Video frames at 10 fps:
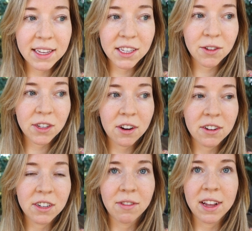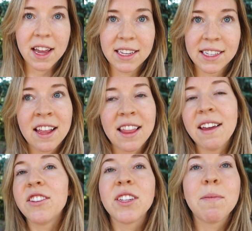Because you start to realize
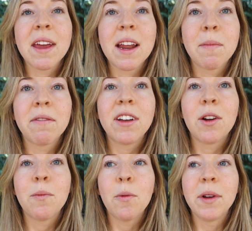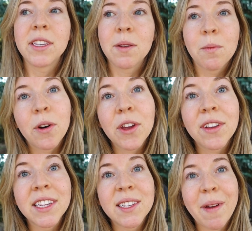life's just made up of little moments. The more you
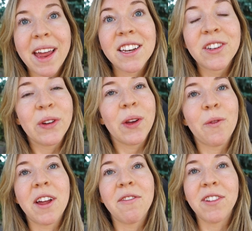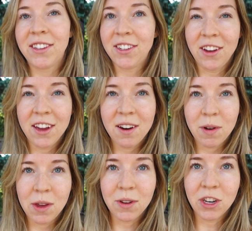can spend doing what feels good and
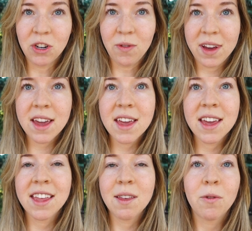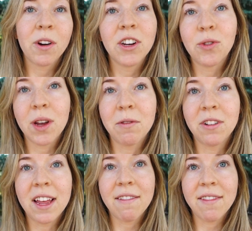what you enjoy, the more
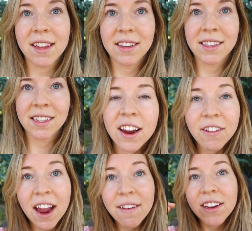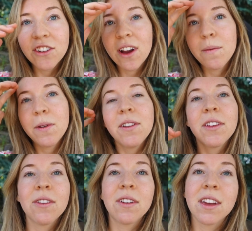enjoyable life is. If you're having trouble,
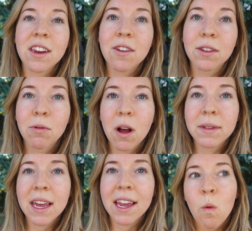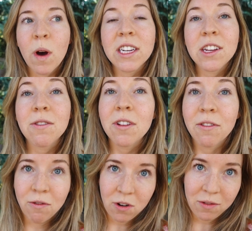you can use prompts like, what do you
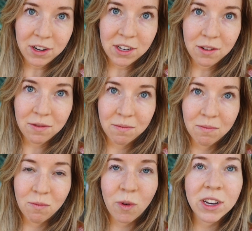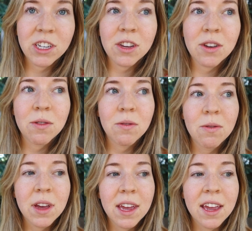look forward to?
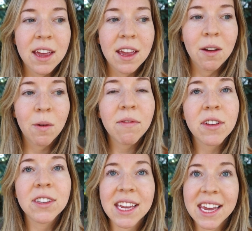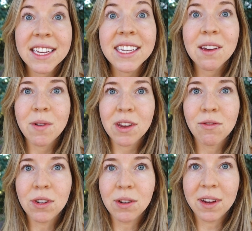What feels easy when
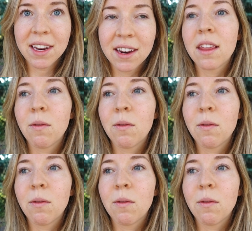you do it?